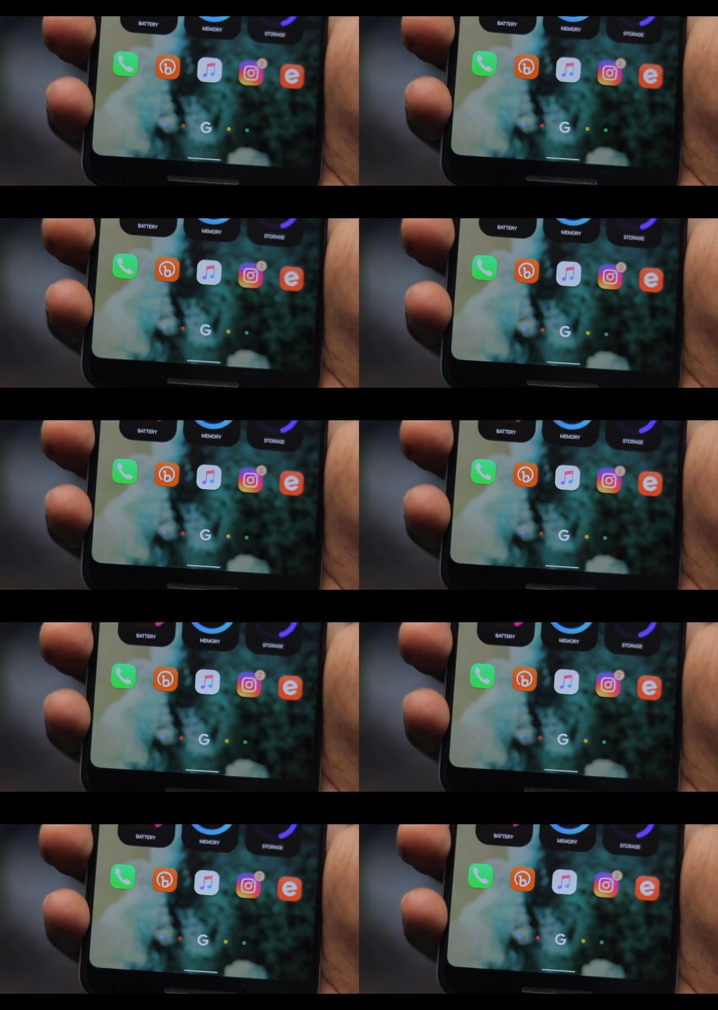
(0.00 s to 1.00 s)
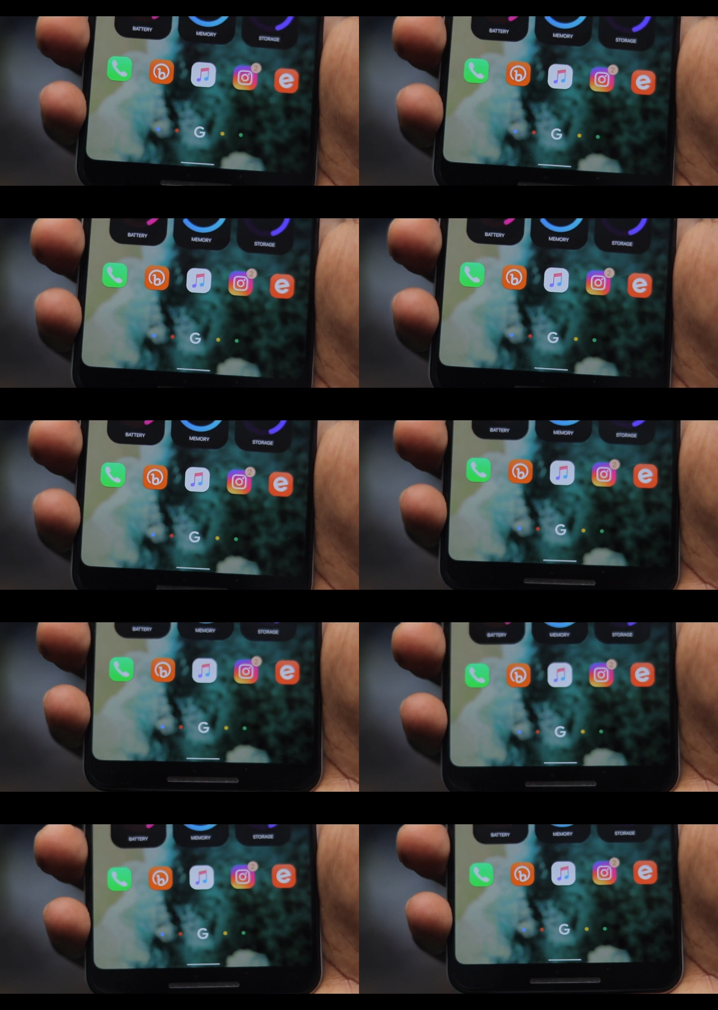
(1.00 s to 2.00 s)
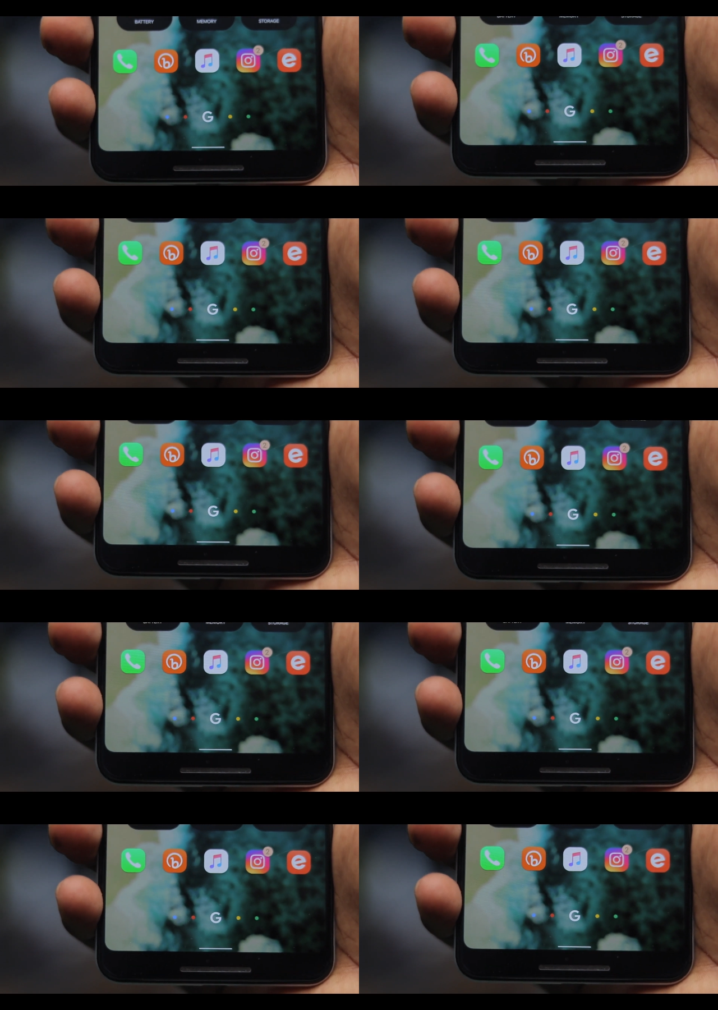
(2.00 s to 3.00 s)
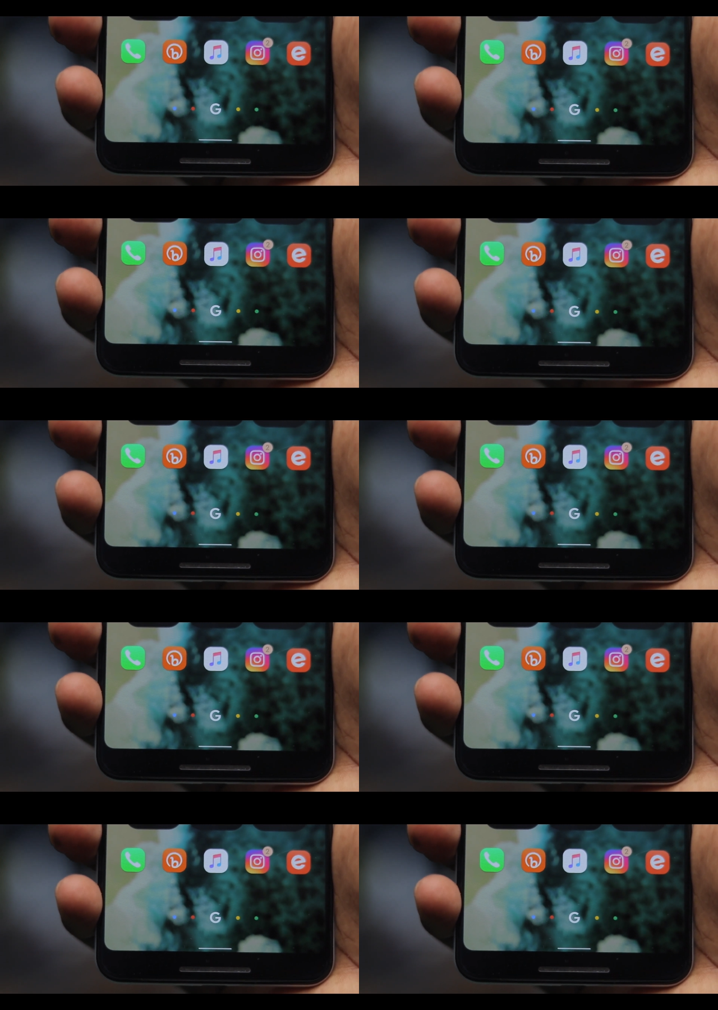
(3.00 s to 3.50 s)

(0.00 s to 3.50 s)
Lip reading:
(no speaker visible)